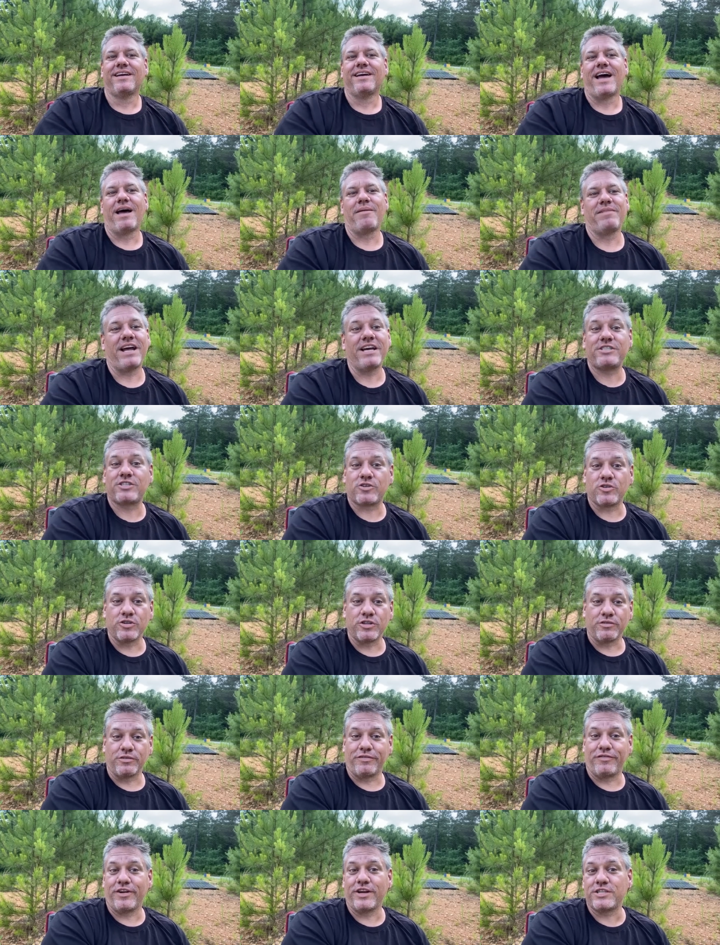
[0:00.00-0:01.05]
I mean, I screwed the
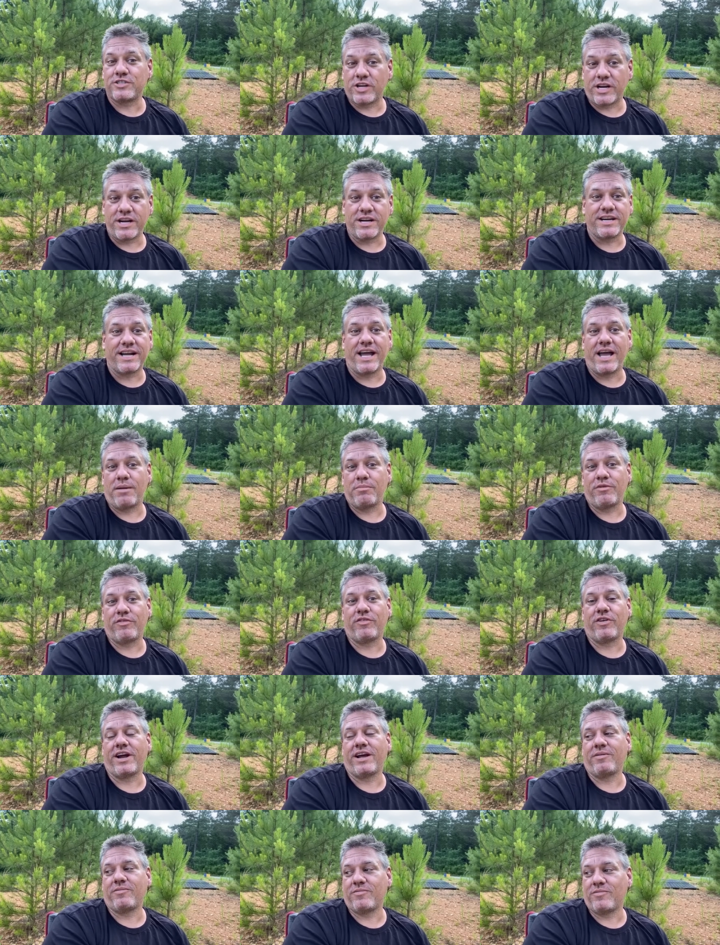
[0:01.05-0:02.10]
refrigerator down before
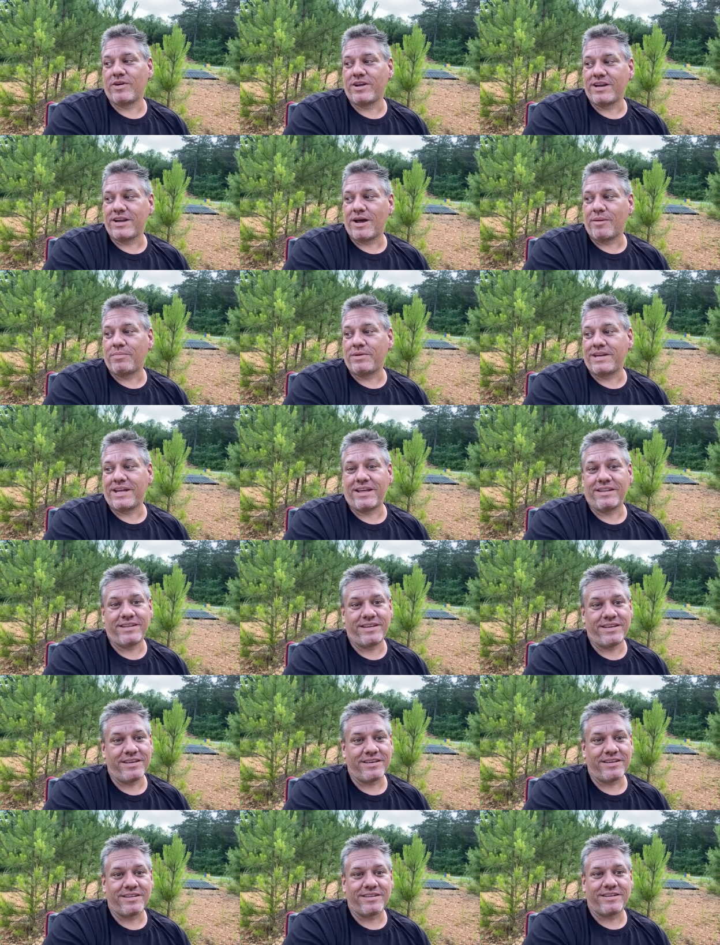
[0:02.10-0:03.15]
I went up and down the
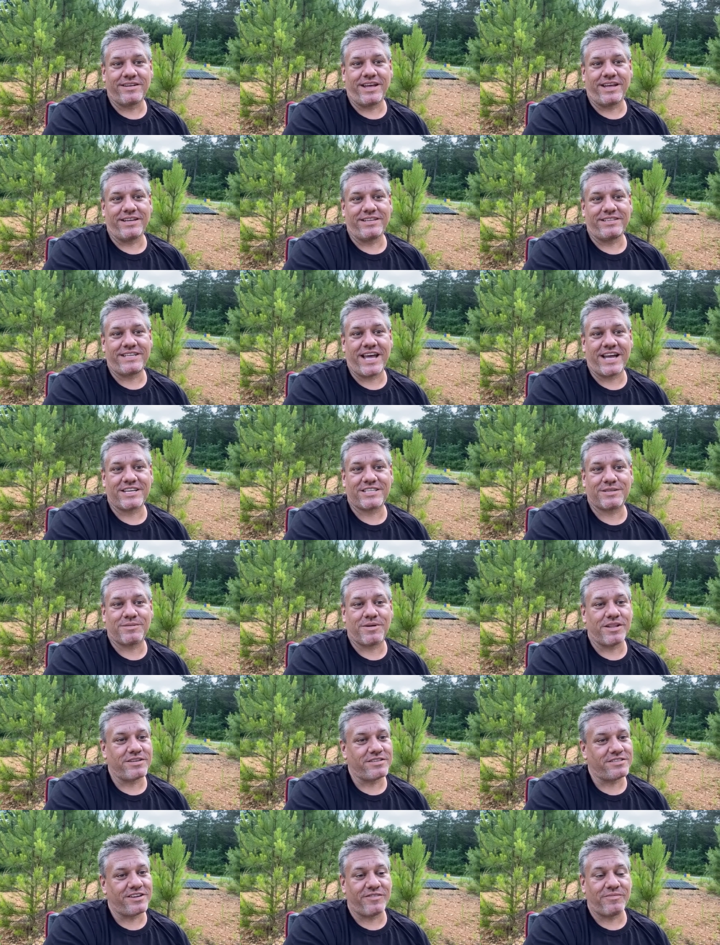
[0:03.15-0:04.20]
hill and attached some
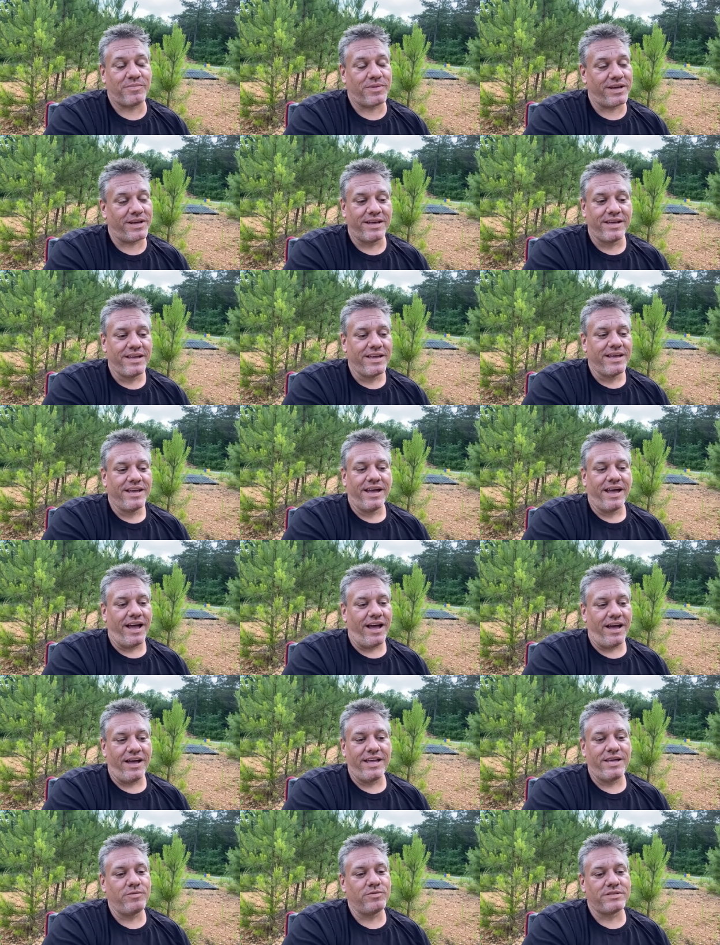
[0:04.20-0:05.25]
other stuff, but
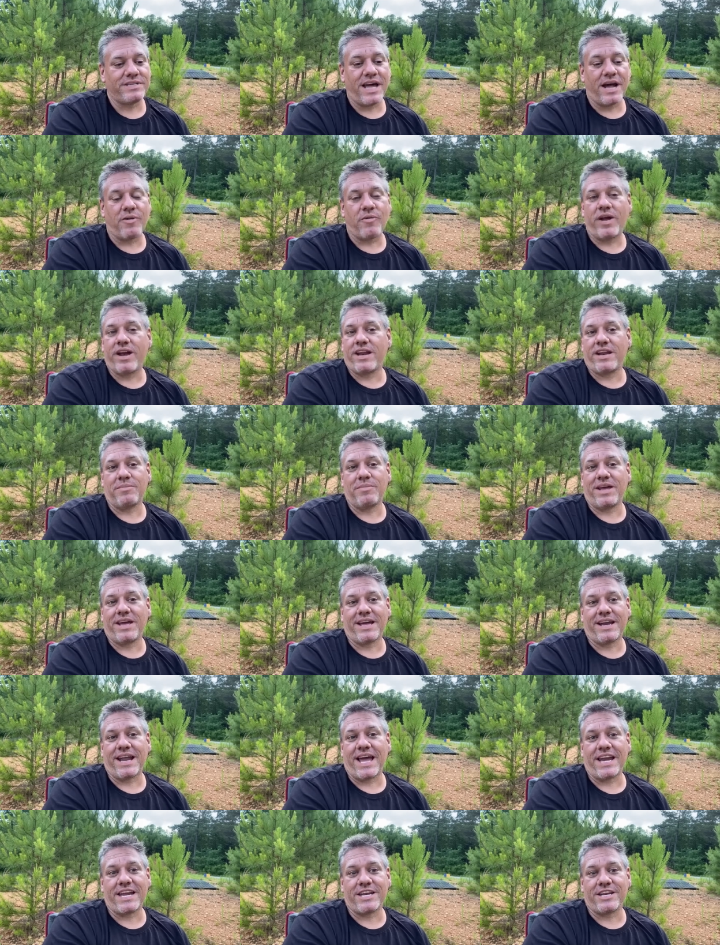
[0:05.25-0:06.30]
he was not ready to make a
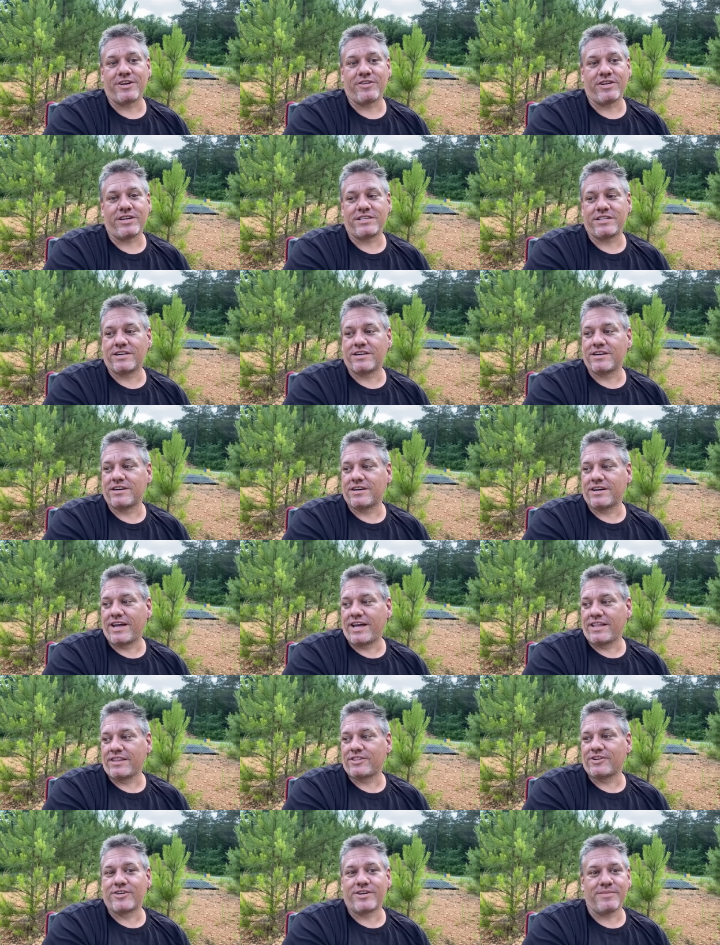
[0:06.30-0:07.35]
90-degree turn
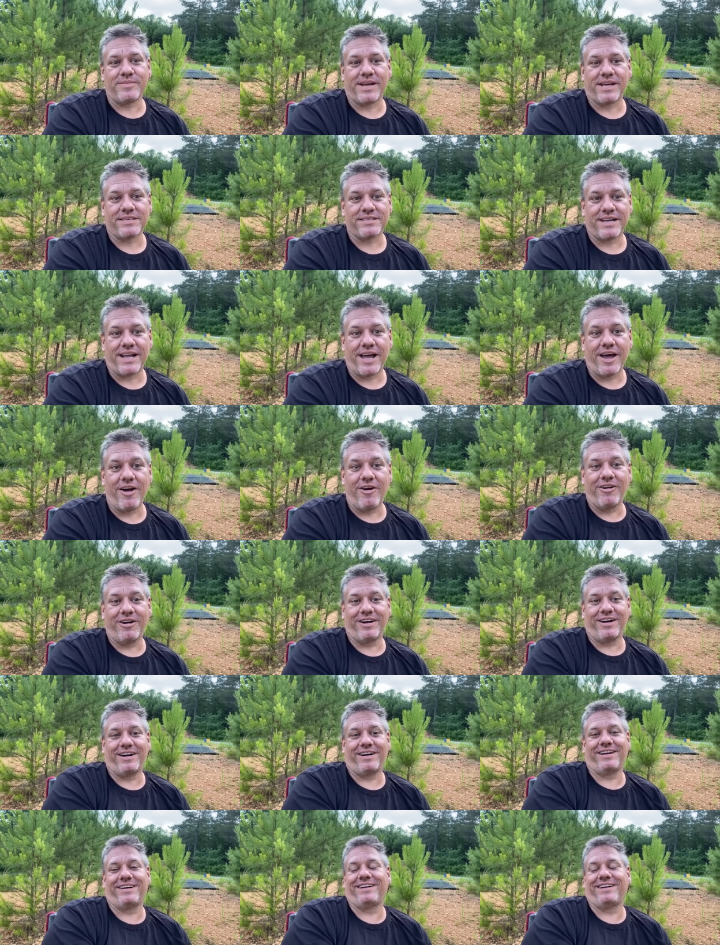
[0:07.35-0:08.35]
at 30 miles an hour.